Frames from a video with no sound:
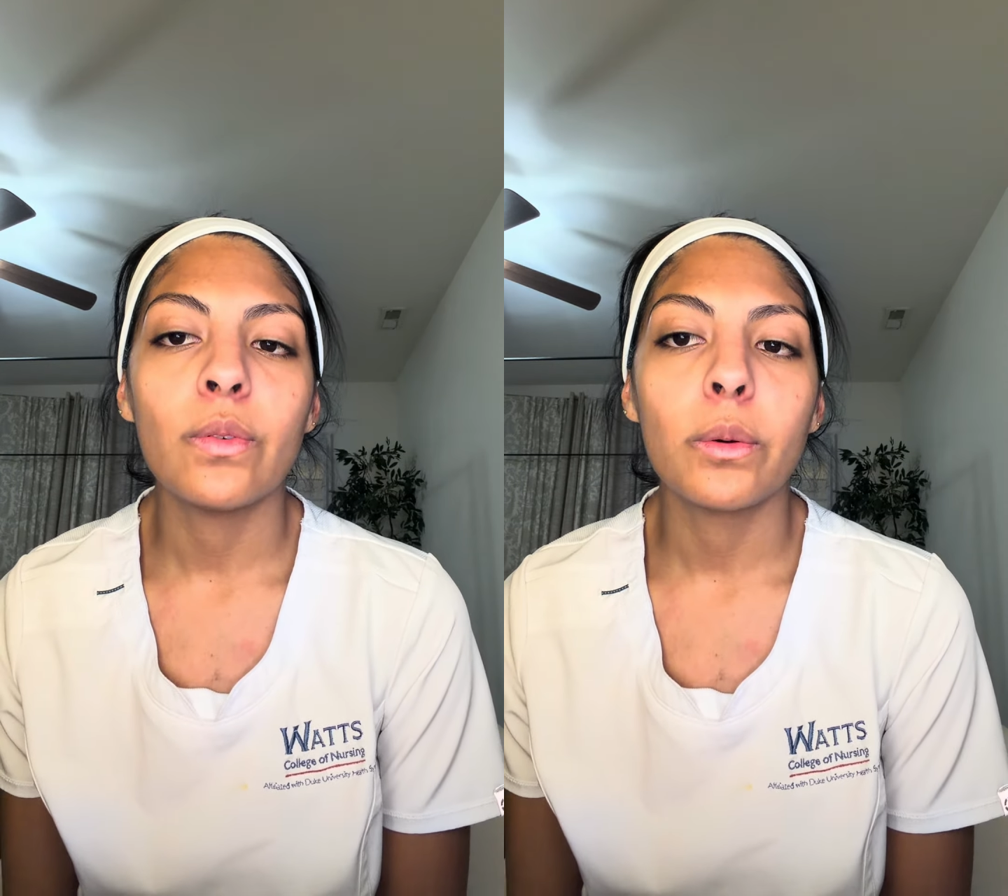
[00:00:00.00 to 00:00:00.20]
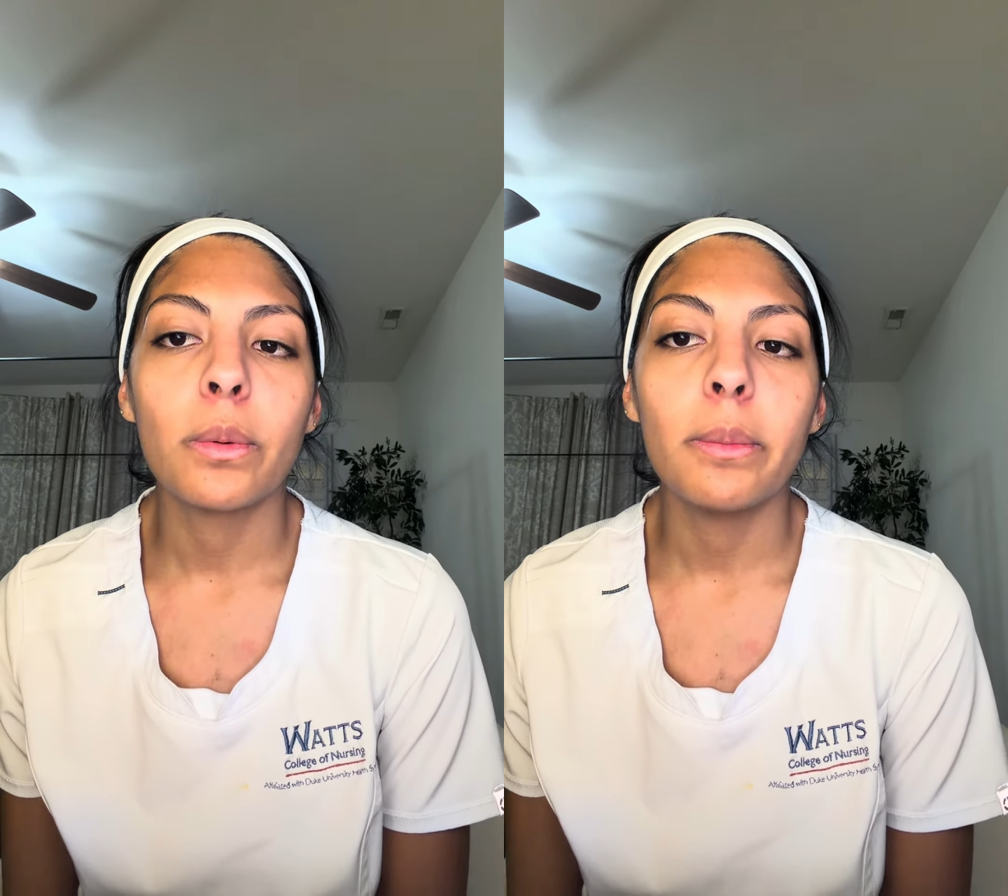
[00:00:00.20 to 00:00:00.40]

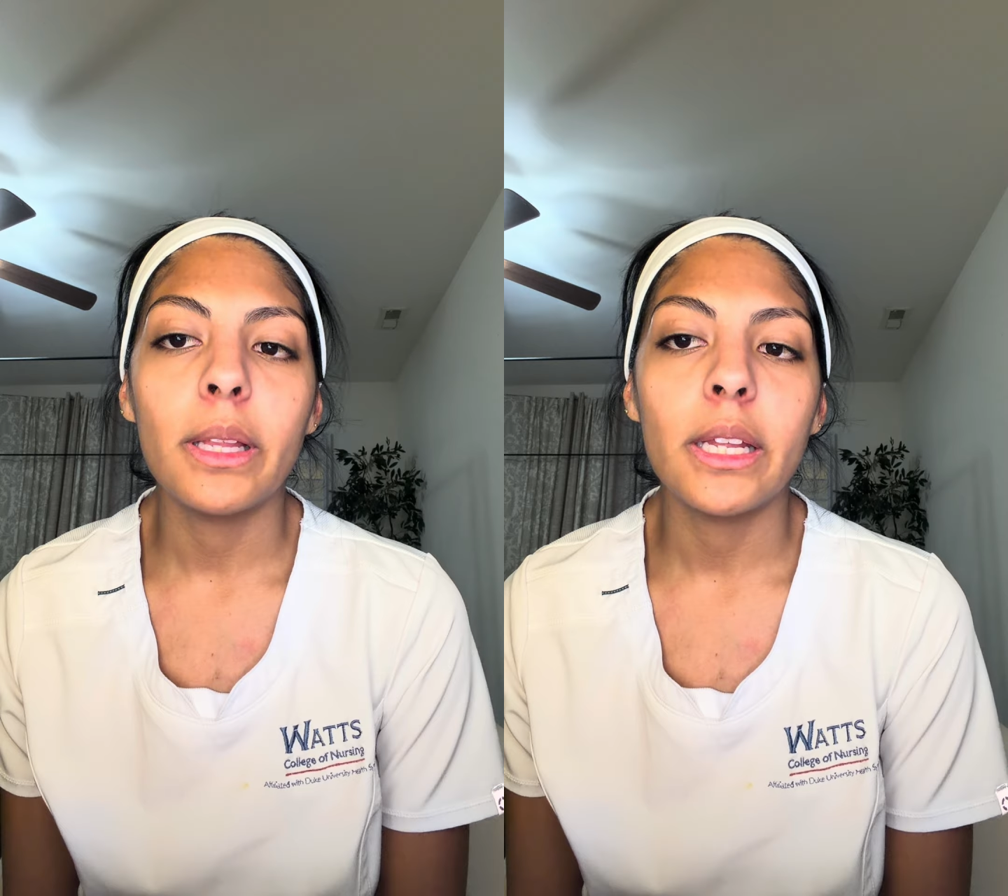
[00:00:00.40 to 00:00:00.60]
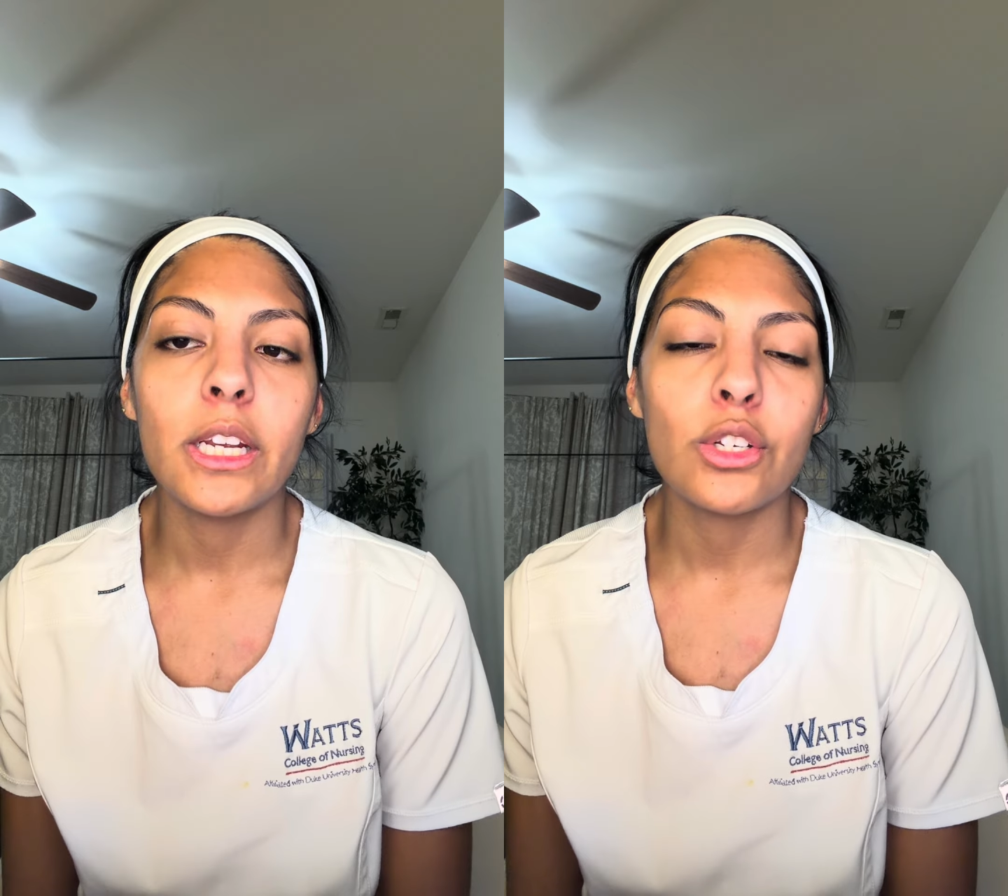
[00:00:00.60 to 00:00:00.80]
for
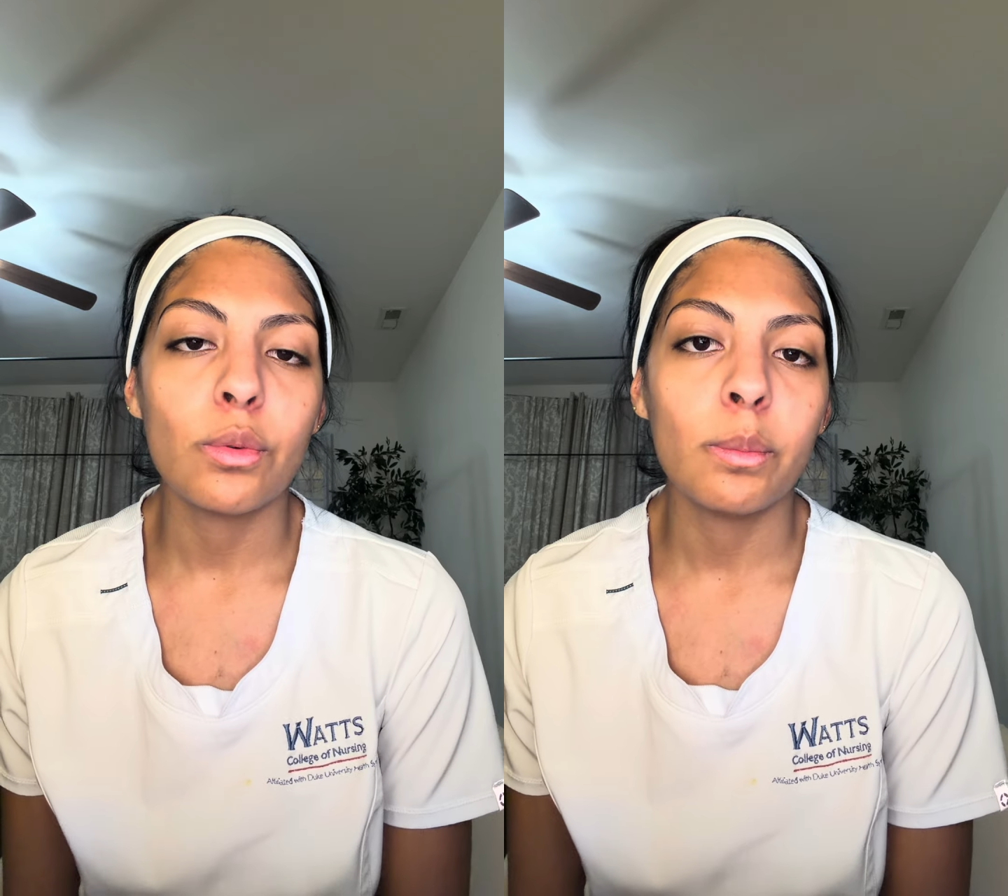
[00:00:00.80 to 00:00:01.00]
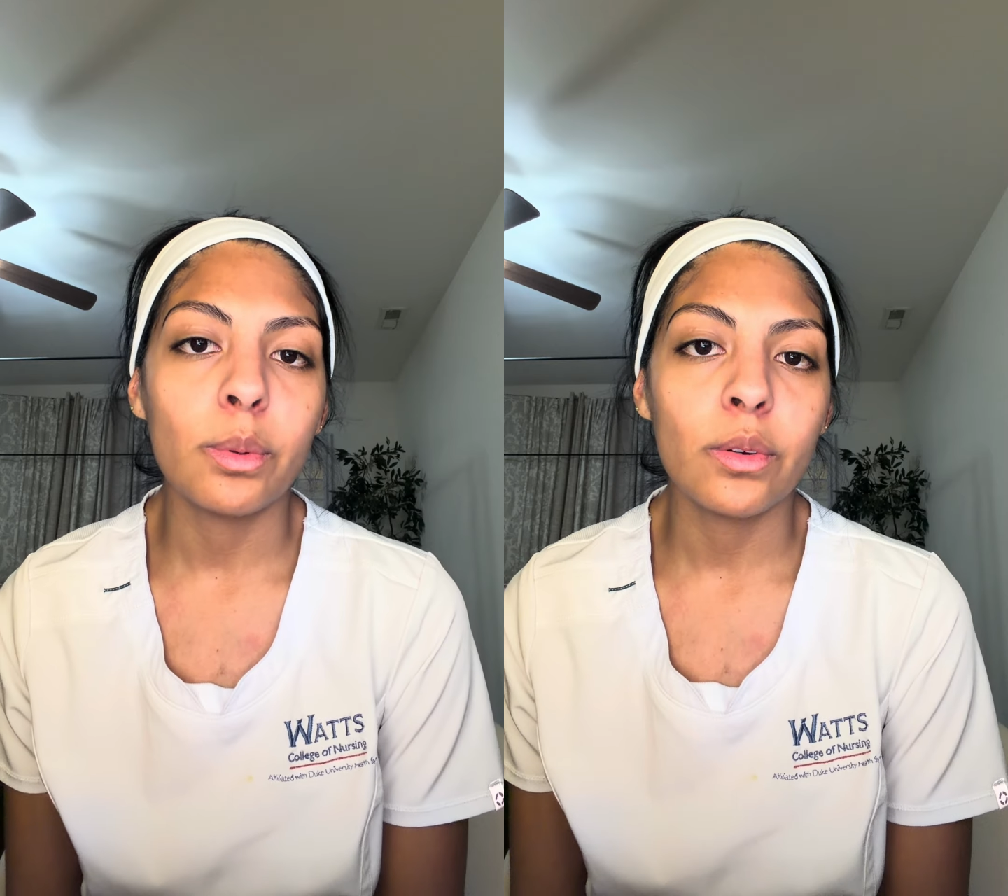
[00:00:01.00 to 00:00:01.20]
mobility to
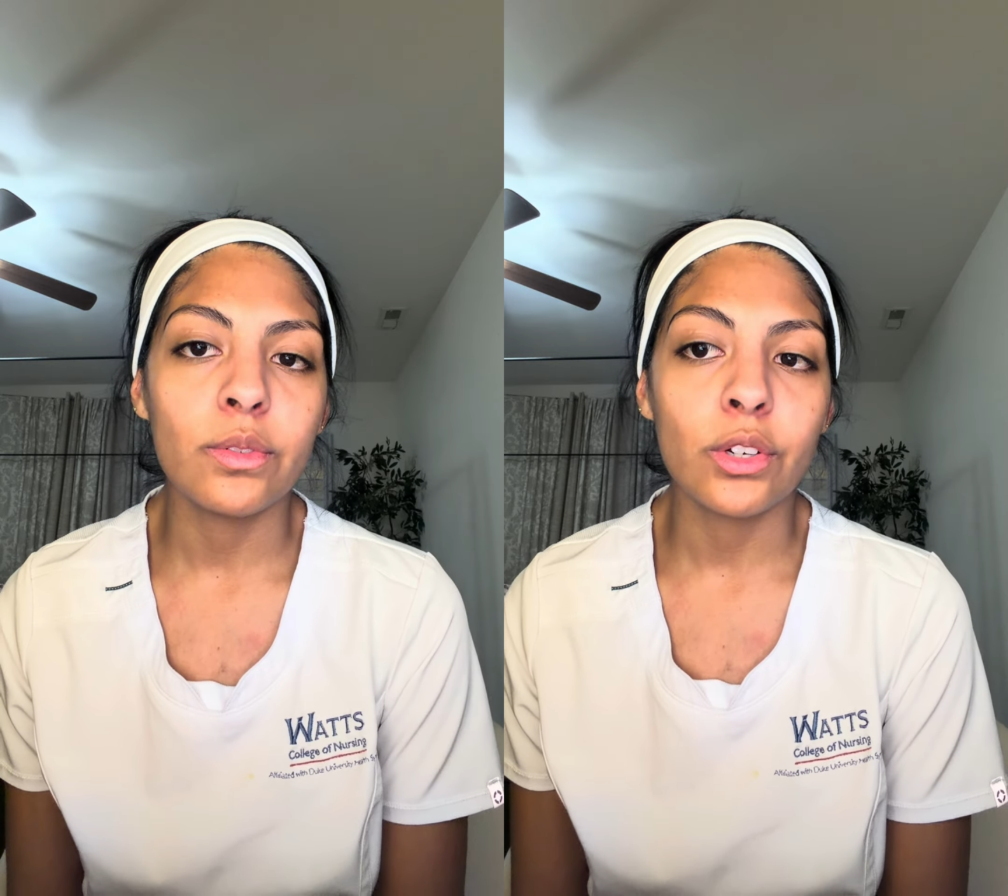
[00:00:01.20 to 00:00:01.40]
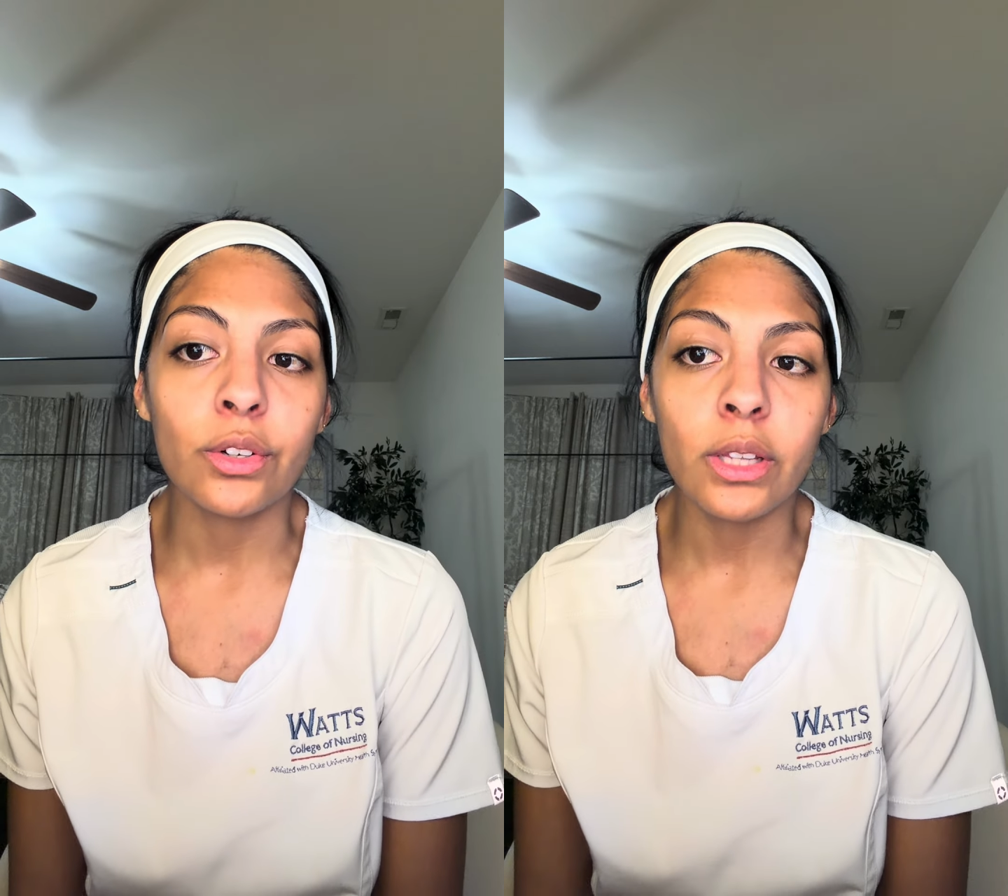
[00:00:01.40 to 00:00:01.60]
improve
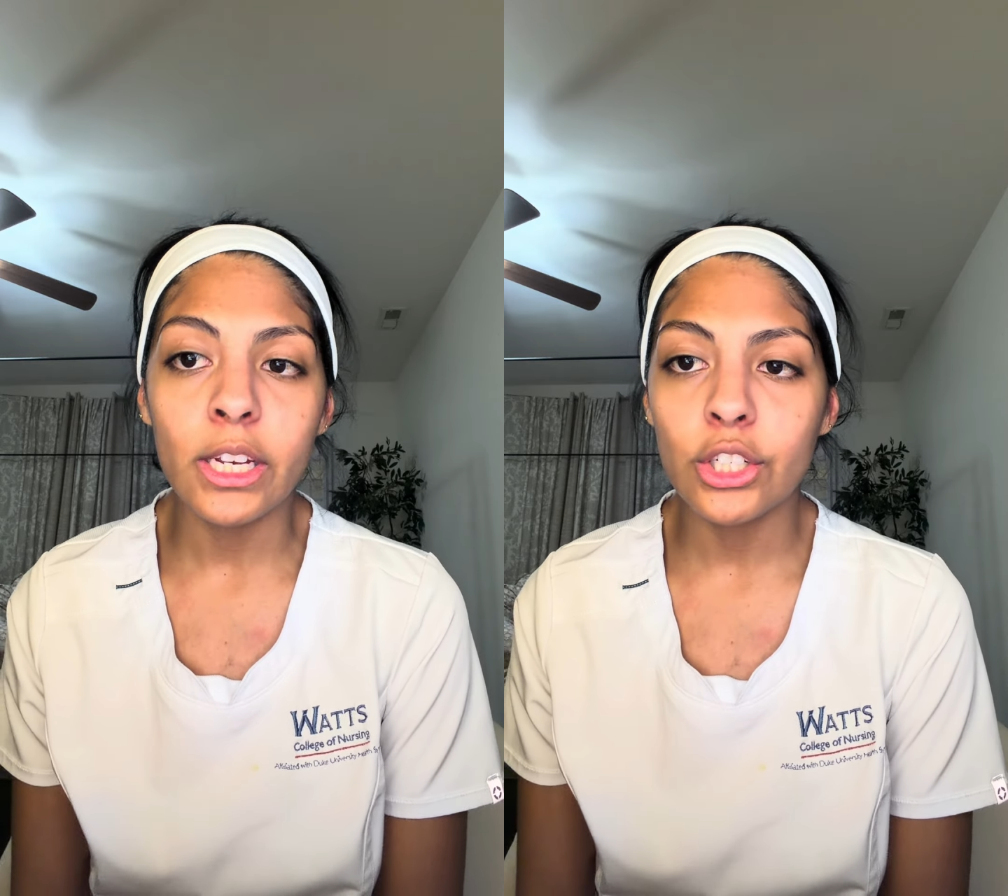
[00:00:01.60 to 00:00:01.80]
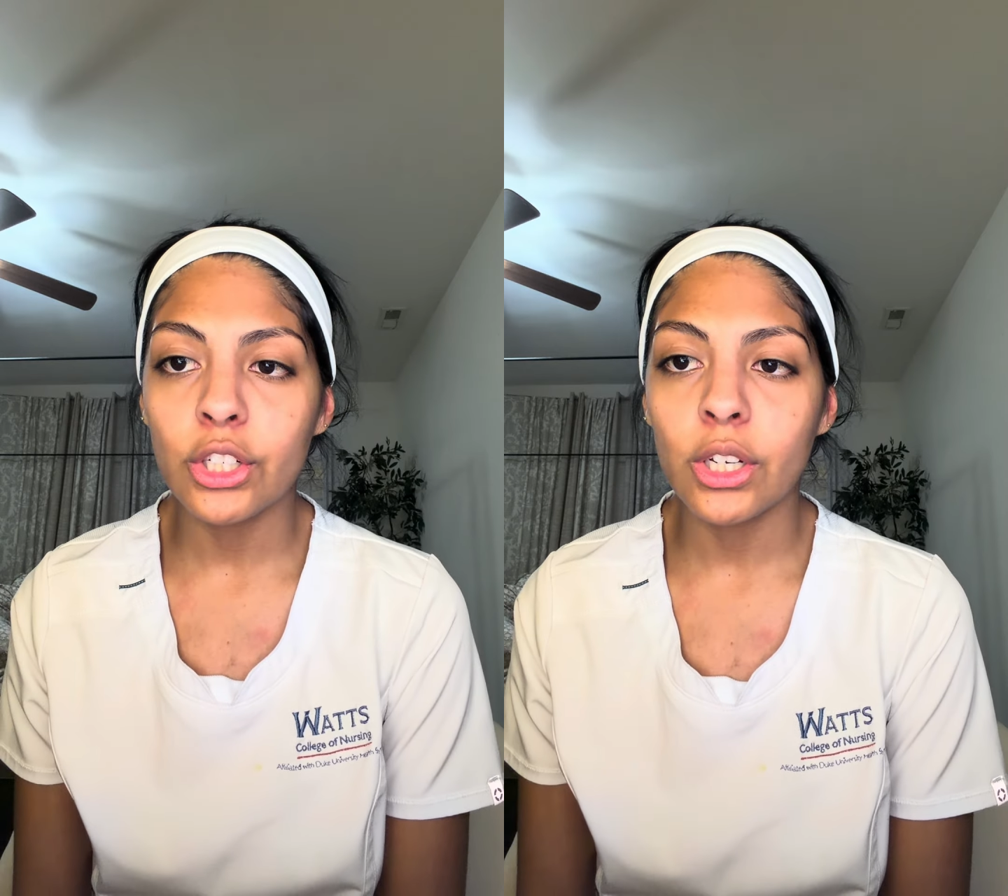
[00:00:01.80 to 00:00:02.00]

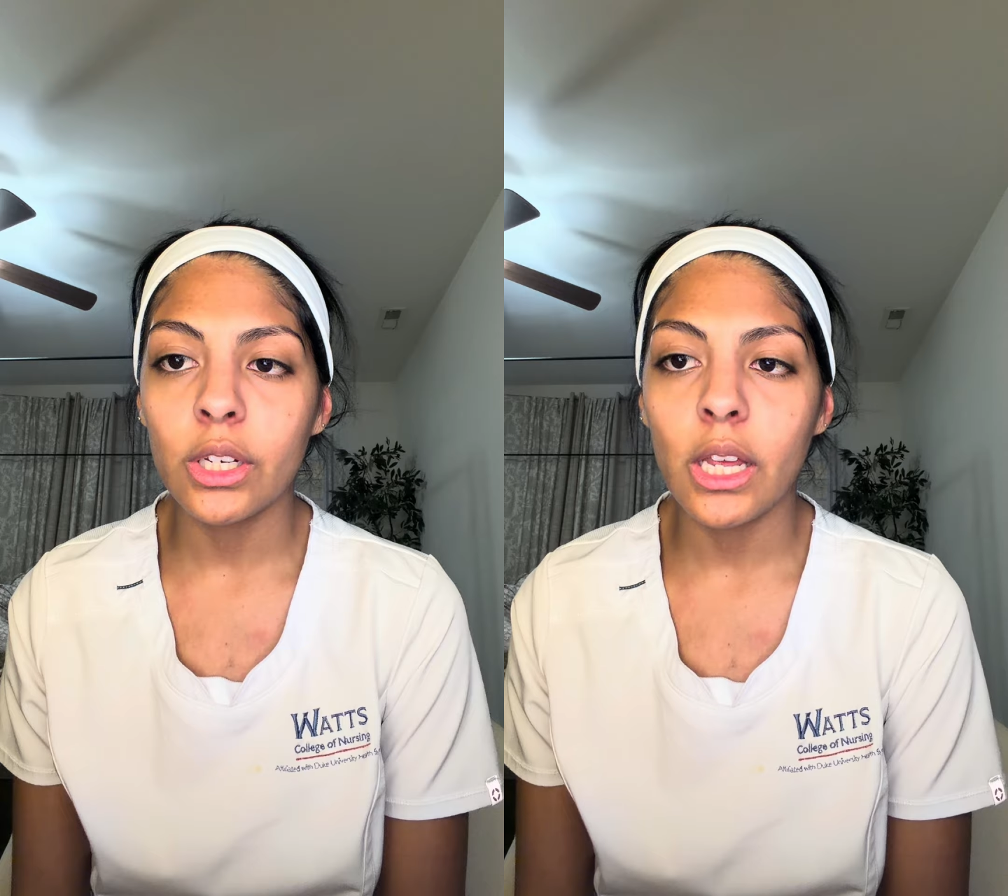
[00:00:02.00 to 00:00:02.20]
circulation,